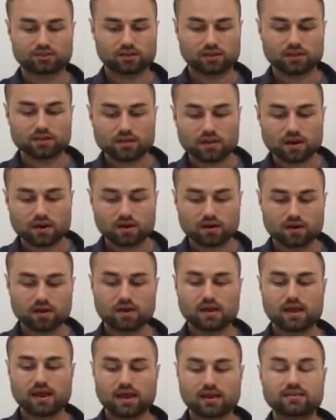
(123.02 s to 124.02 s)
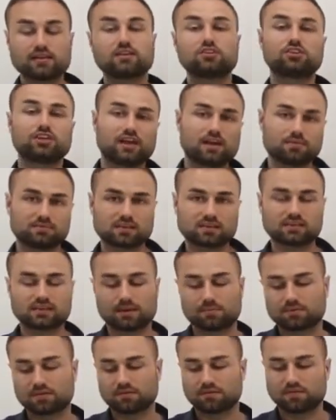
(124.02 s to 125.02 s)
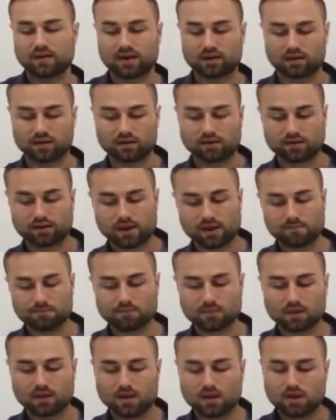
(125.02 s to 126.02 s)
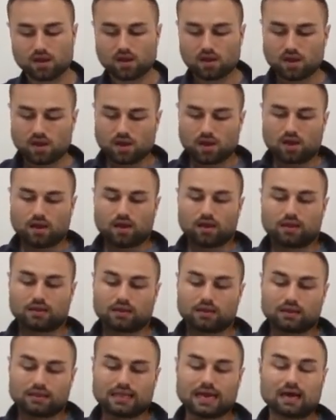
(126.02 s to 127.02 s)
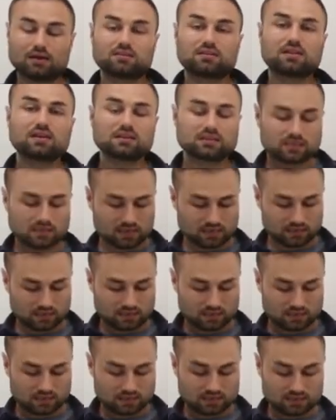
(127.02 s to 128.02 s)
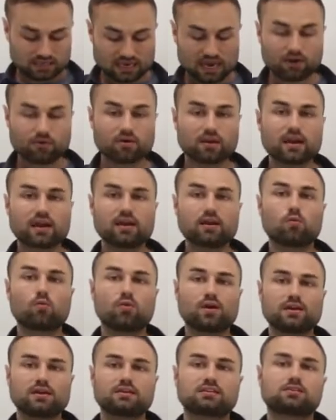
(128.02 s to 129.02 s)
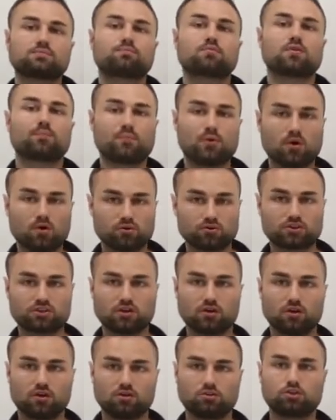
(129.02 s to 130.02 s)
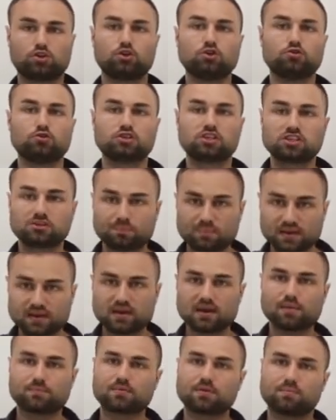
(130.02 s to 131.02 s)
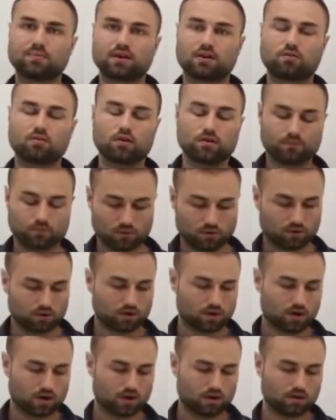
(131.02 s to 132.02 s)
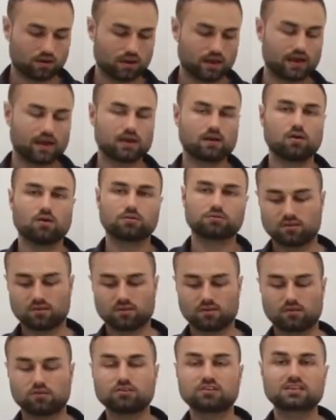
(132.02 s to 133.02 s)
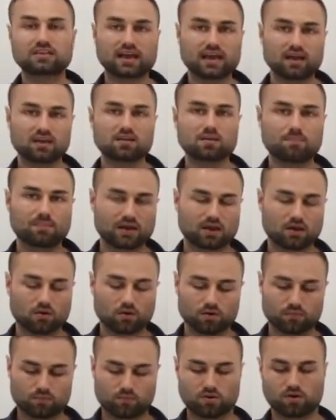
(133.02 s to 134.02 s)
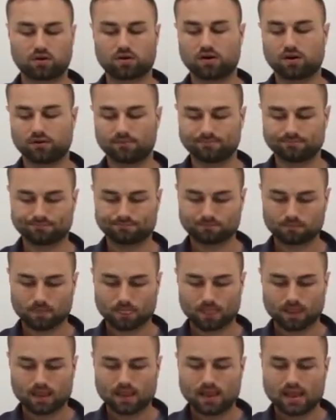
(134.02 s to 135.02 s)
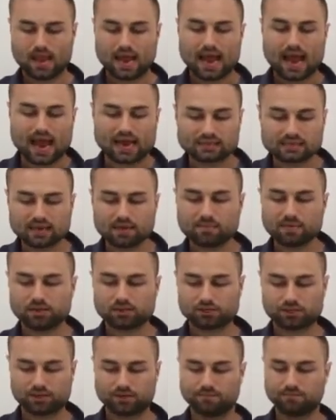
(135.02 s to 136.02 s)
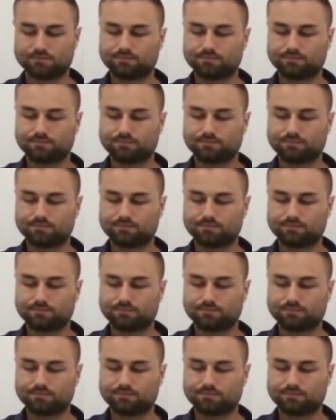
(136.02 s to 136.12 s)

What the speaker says: in there, and then James accepts it finally, okay? Now, this is segregated witness proposal to speed up the Bitcoin protocol and also to scale the Bitcoin protocol. As I mentioned,